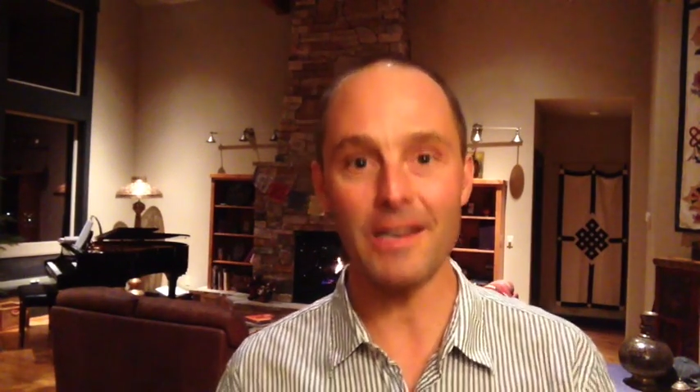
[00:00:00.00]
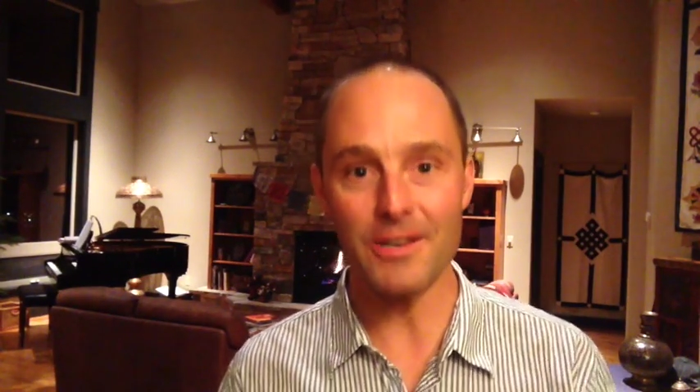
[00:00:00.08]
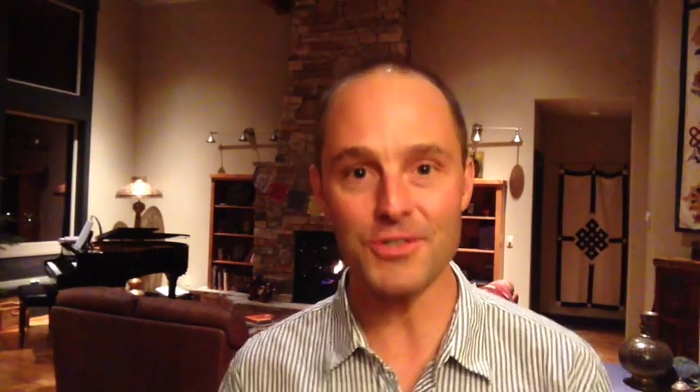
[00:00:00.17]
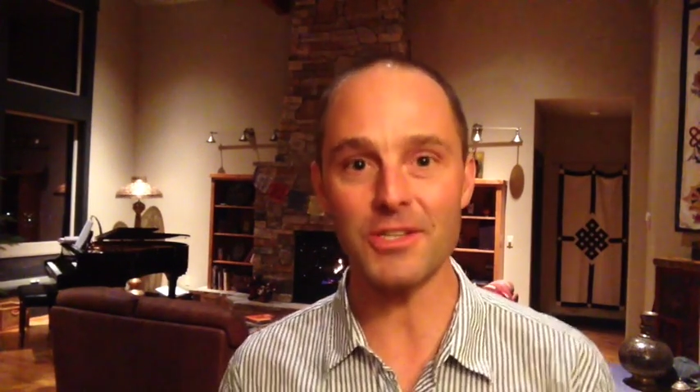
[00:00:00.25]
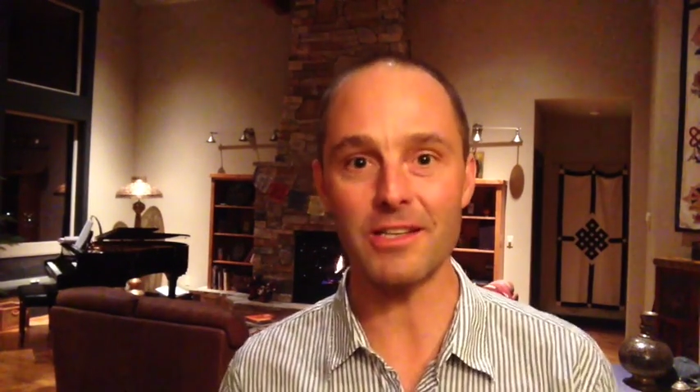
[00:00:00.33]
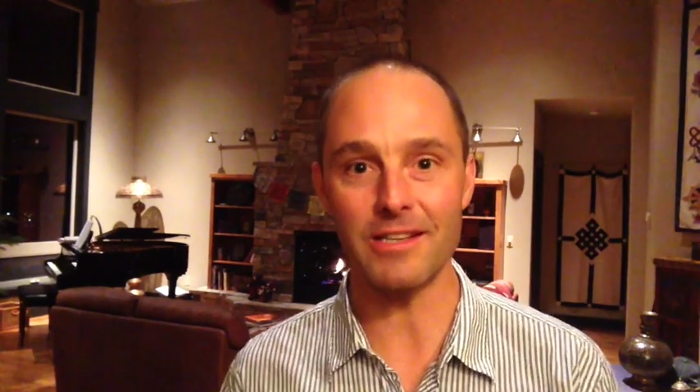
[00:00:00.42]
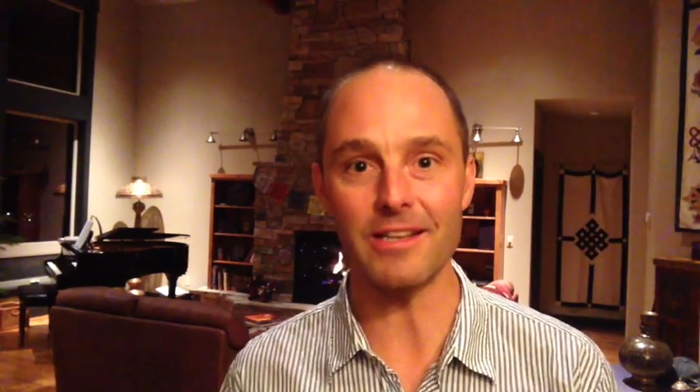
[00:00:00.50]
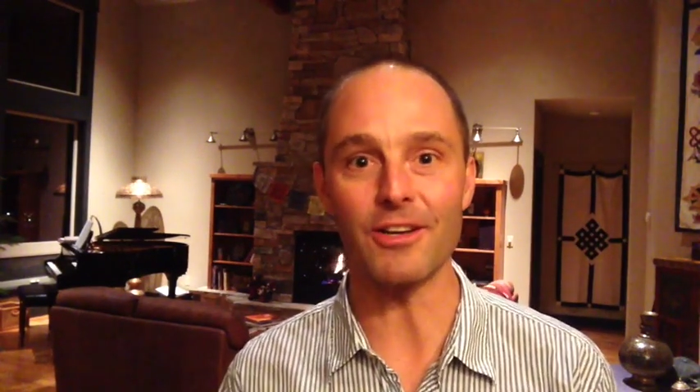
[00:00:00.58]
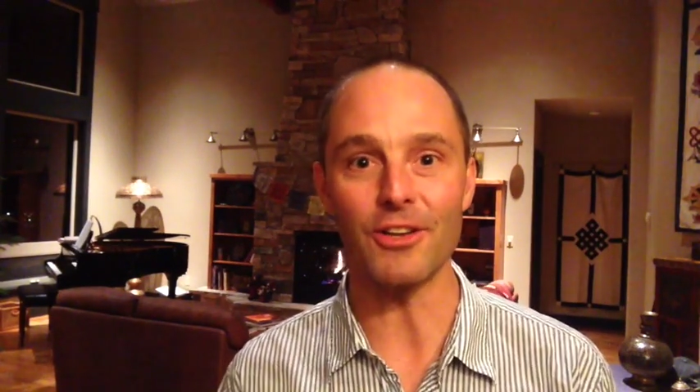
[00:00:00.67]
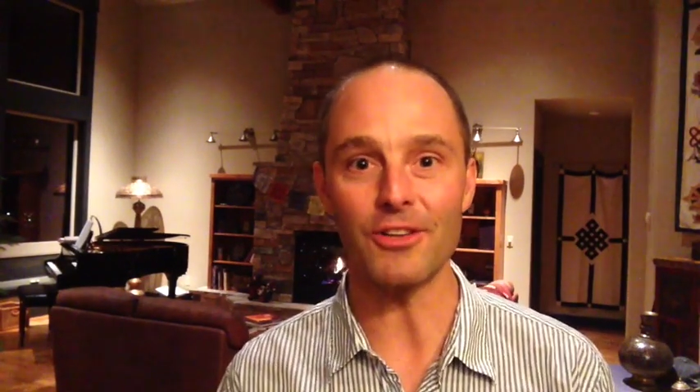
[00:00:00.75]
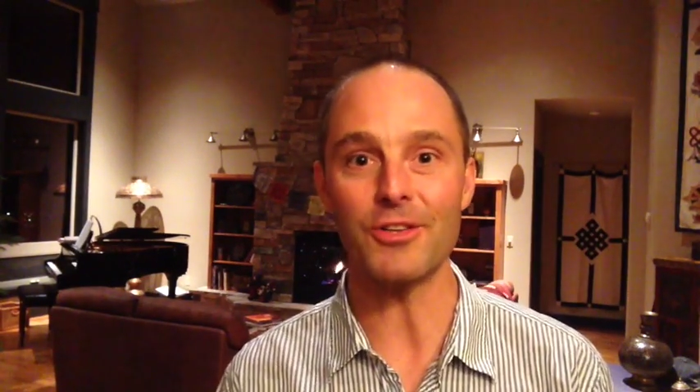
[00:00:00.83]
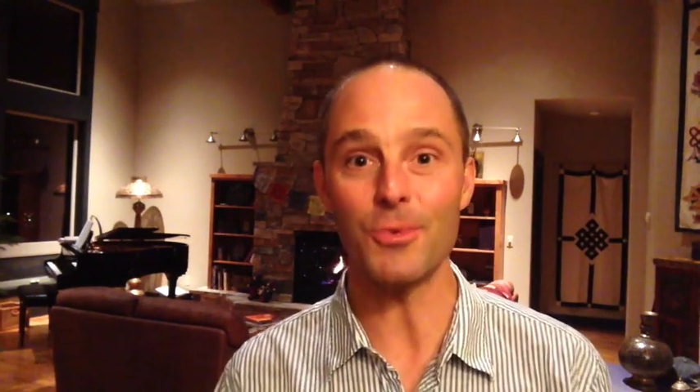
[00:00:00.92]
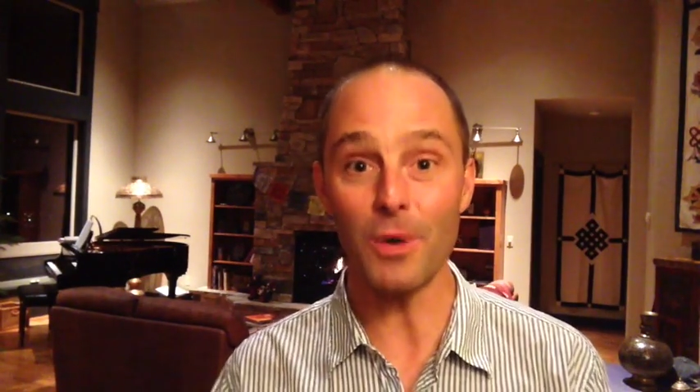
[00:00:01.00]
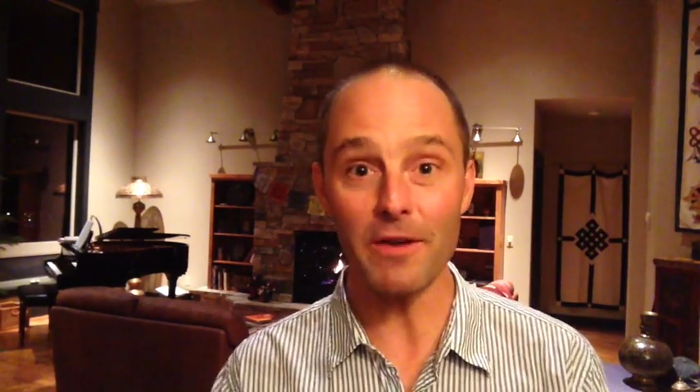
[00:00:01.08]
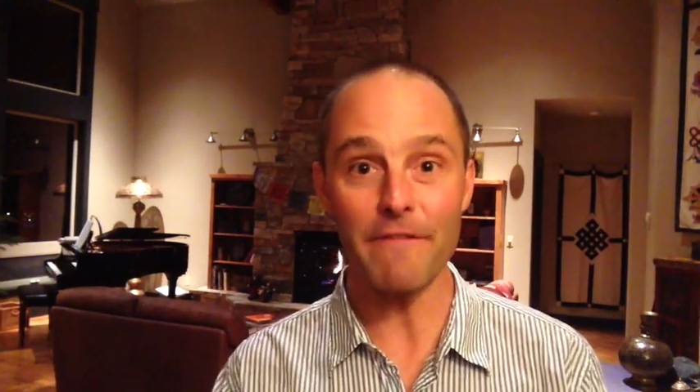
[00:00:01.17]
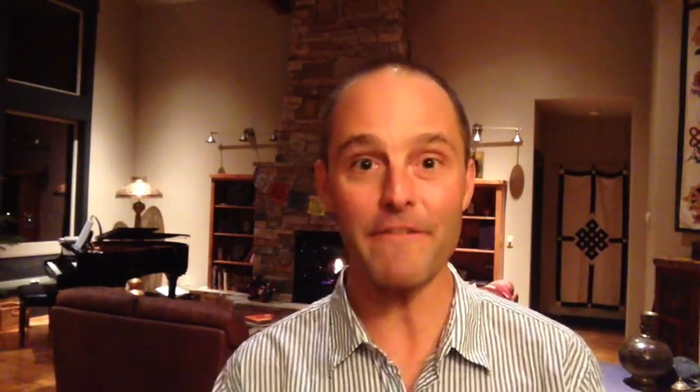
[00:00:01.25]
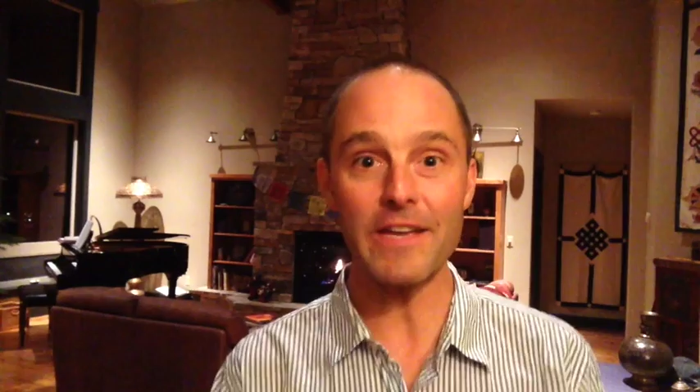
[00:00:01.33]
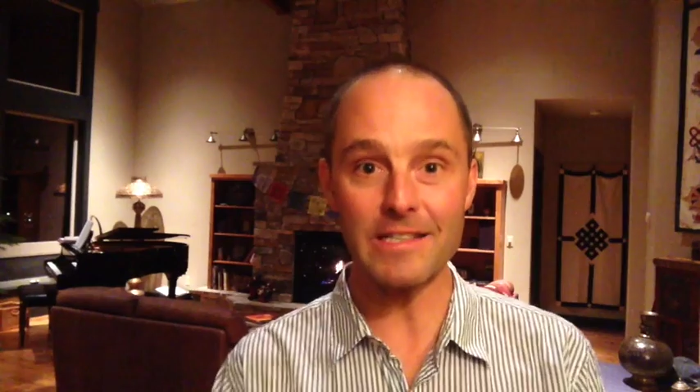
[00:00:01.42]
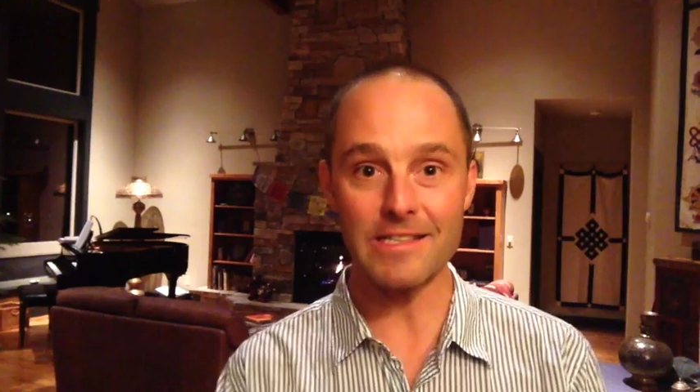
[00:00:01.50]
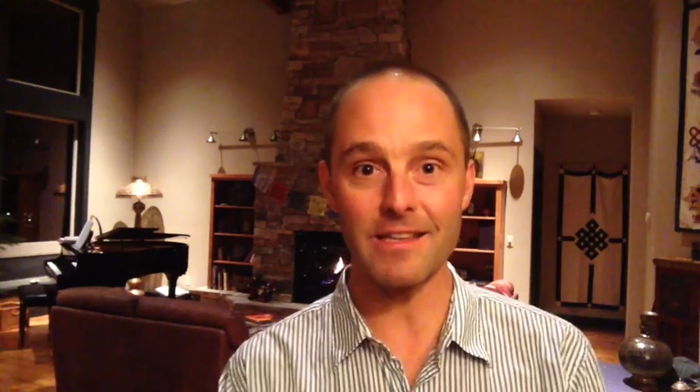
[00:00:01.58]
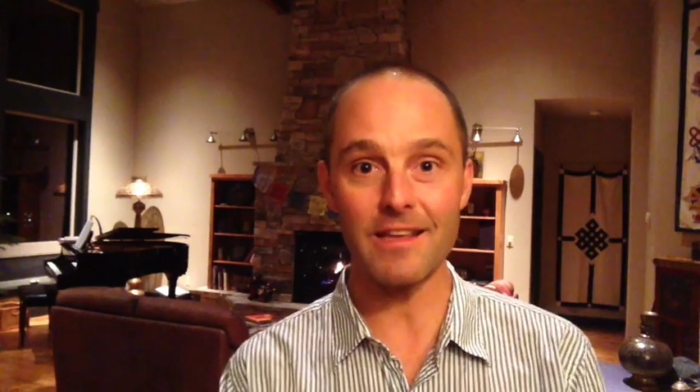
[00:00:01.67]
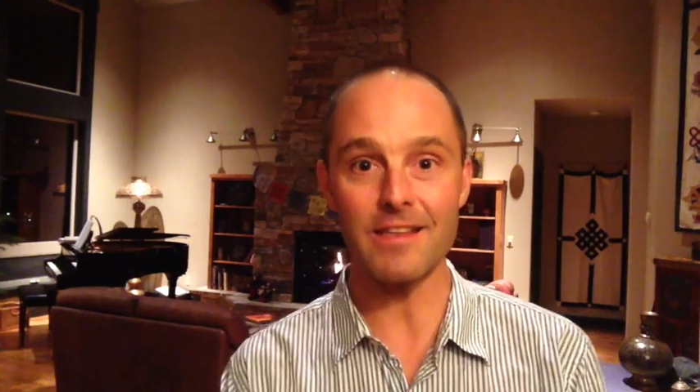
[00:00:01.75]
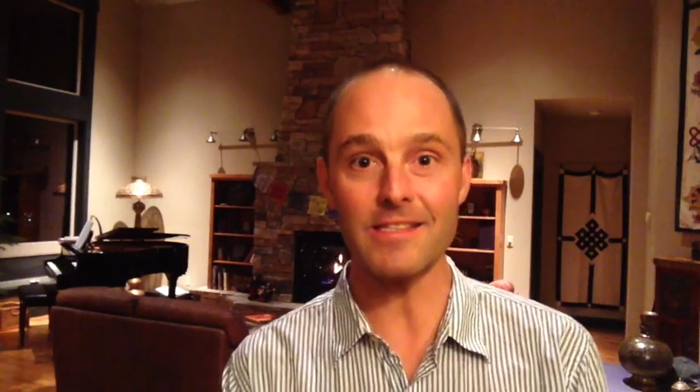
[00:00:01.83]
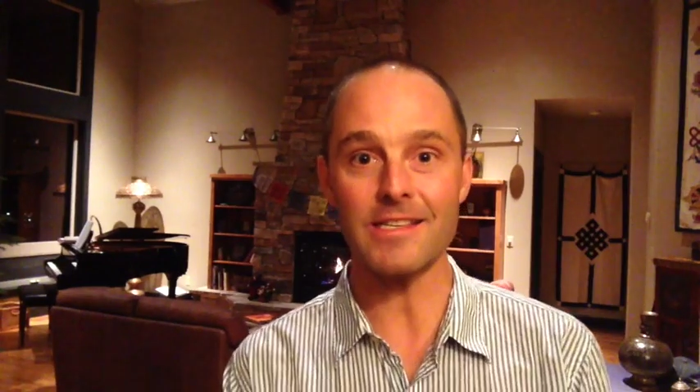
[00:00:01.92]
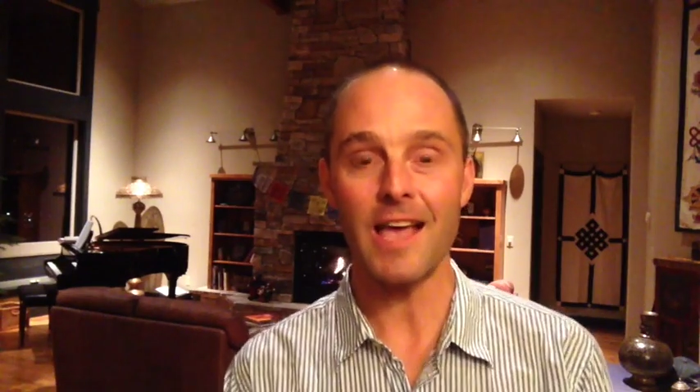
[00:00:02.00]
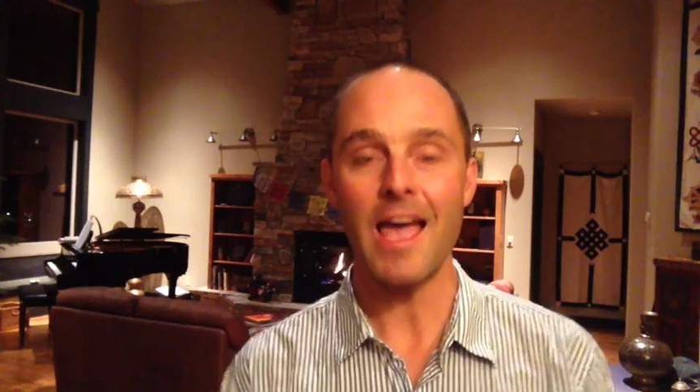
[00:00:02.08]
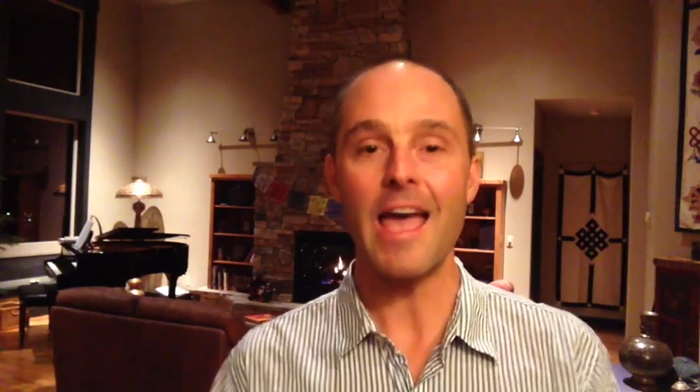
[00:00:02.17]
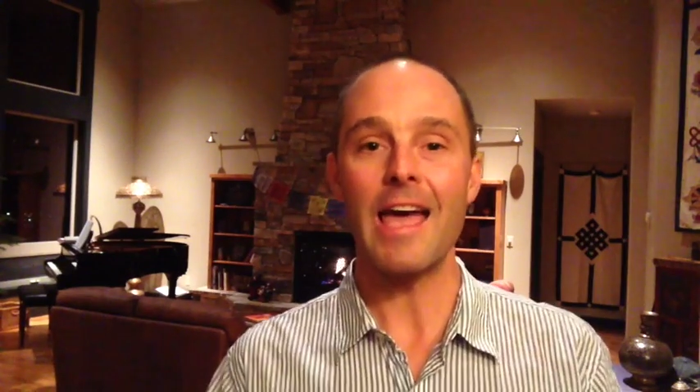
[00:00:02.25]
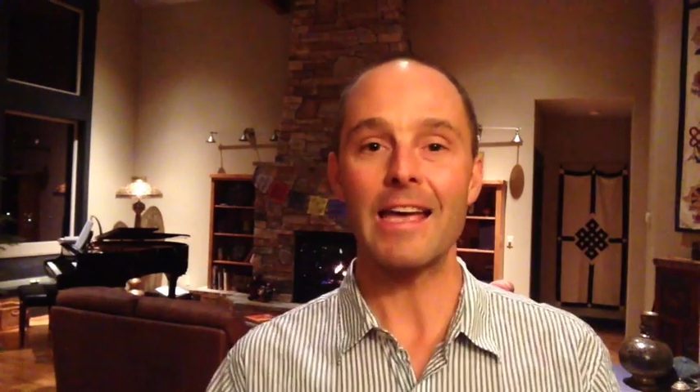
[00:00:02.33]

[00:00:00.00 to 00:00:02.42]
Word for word: Here's the deal you want to fix this?